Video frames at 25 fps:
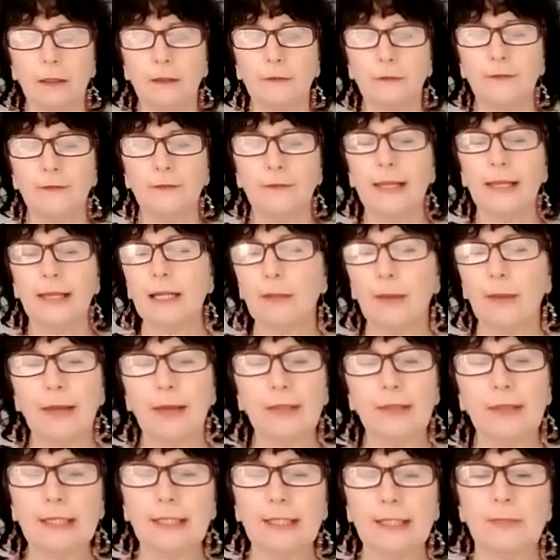Forget about
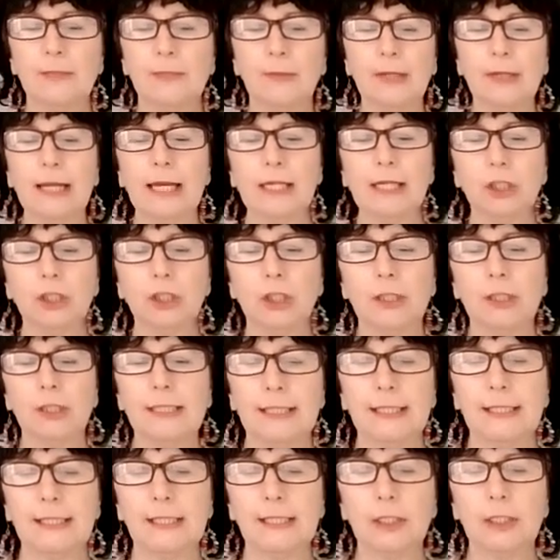the explanations, the
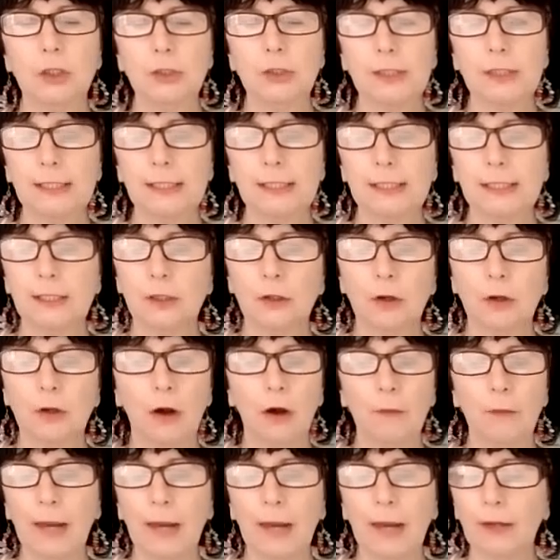excuses,
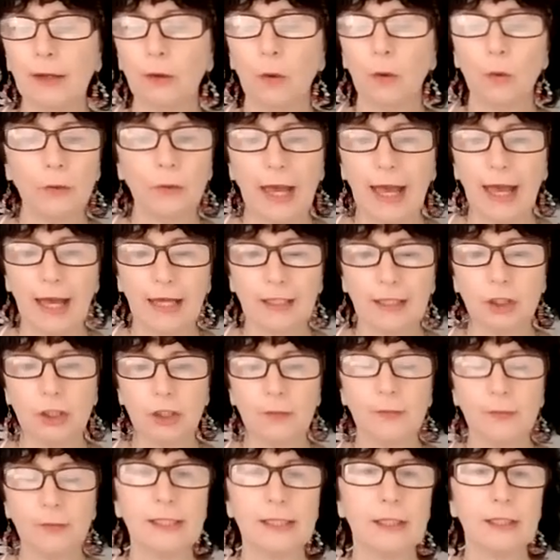about all the
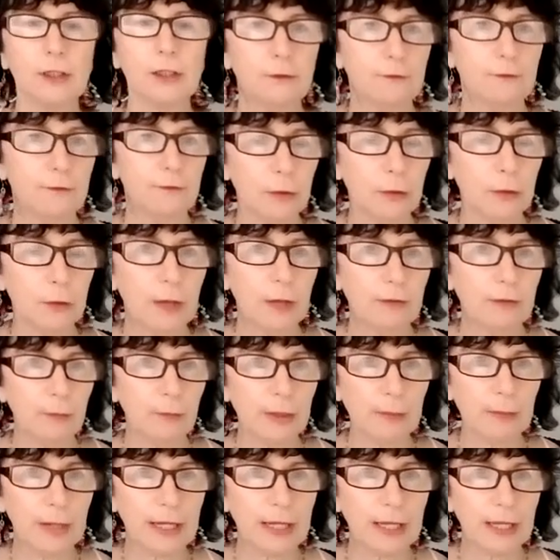hardships that you feel have been
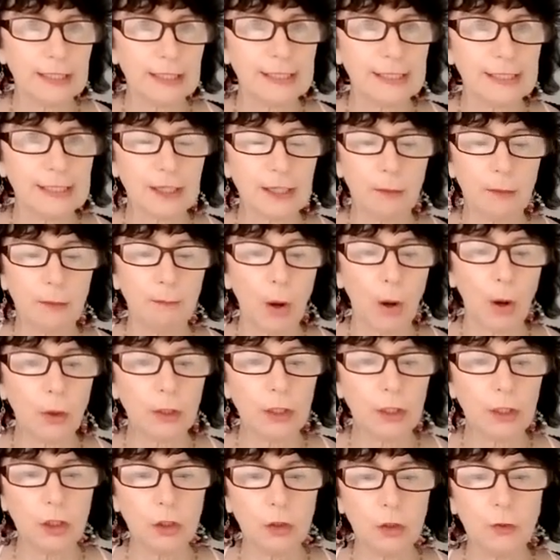placed upon
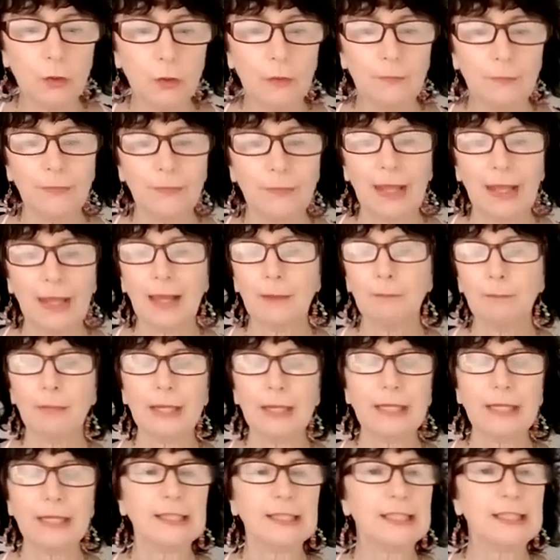you. Be
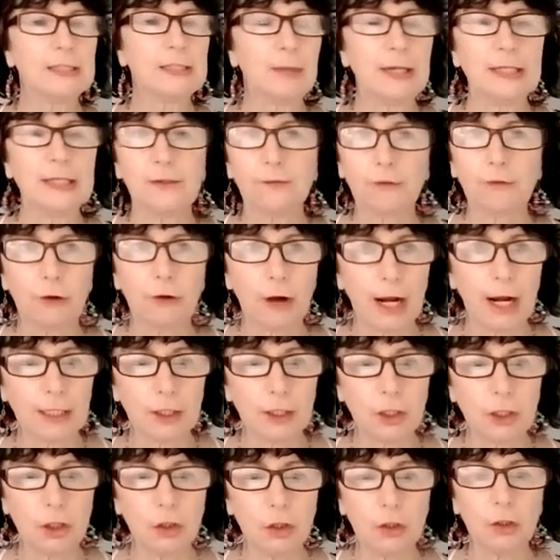in a space of
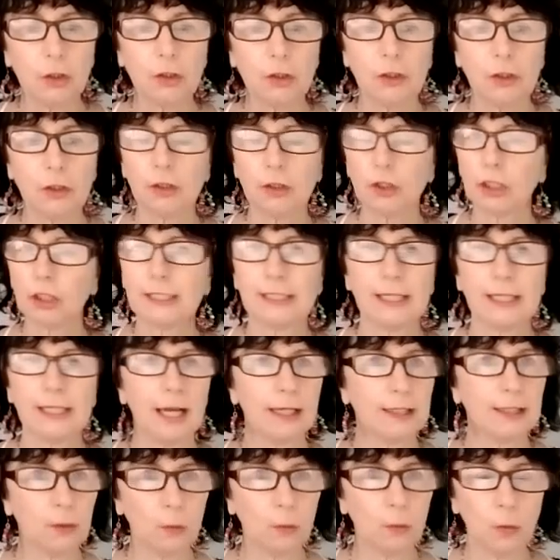gratitude, just like
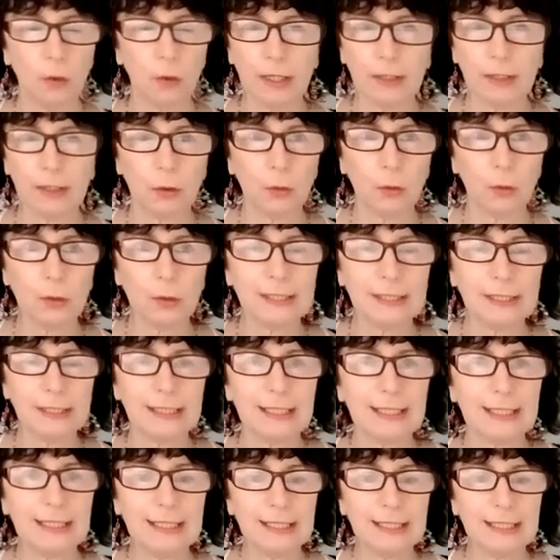the white horse
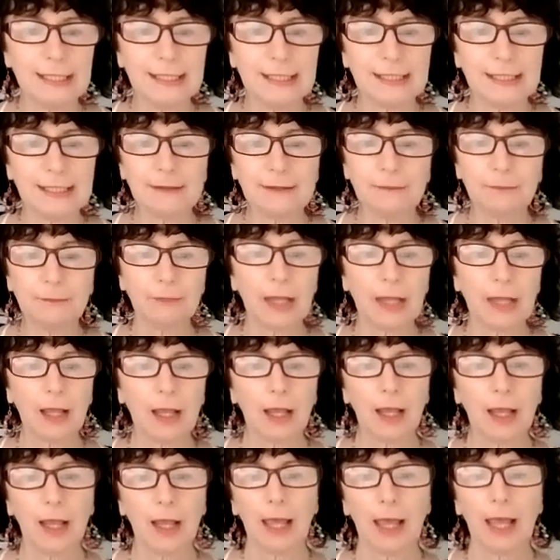is.
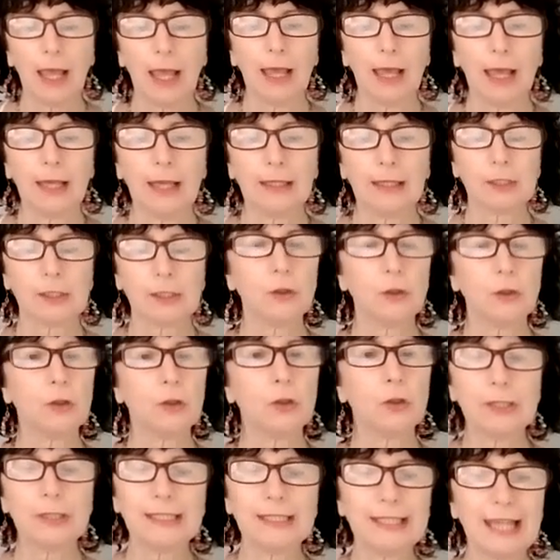So do
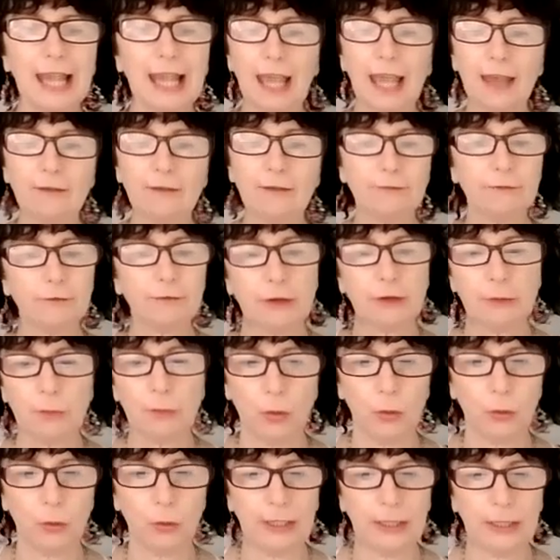this every
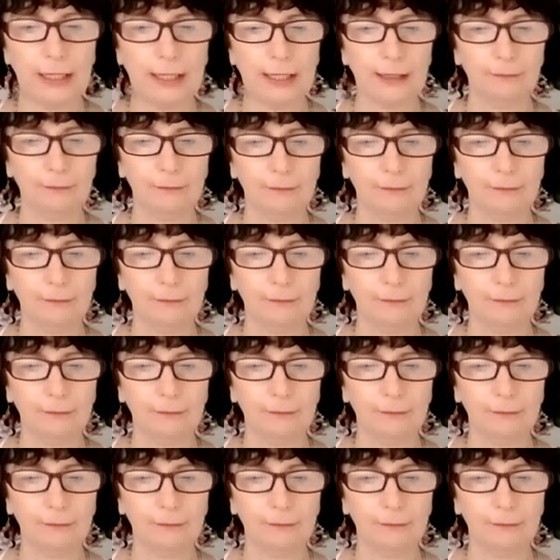morning.